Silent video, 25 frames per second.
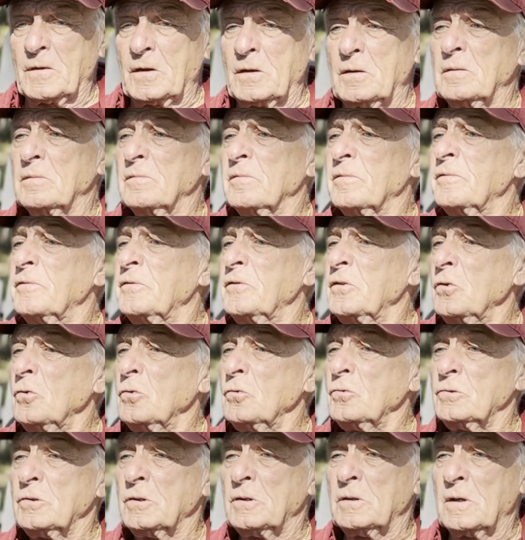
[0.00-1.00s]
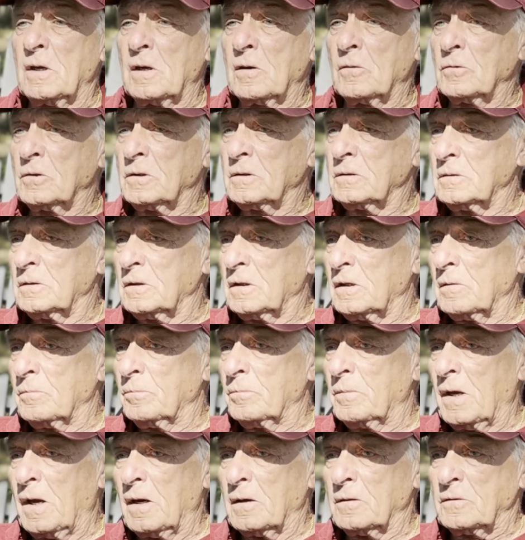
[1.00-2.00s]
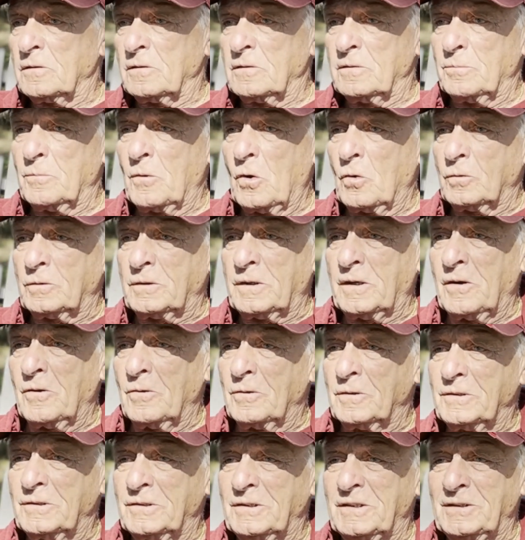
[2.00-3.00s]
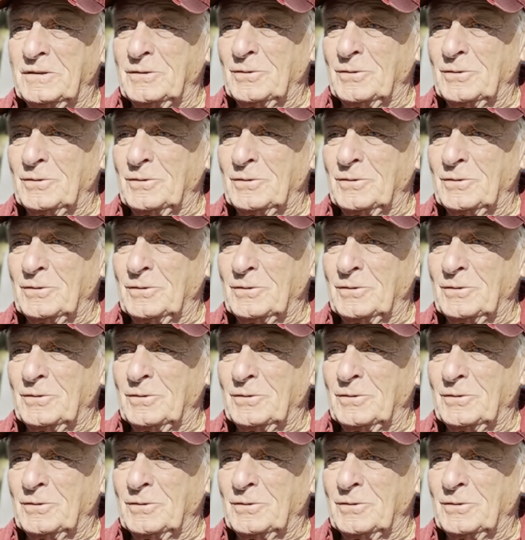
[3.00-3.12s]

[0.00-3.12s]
confusion how to get back to the motel, and she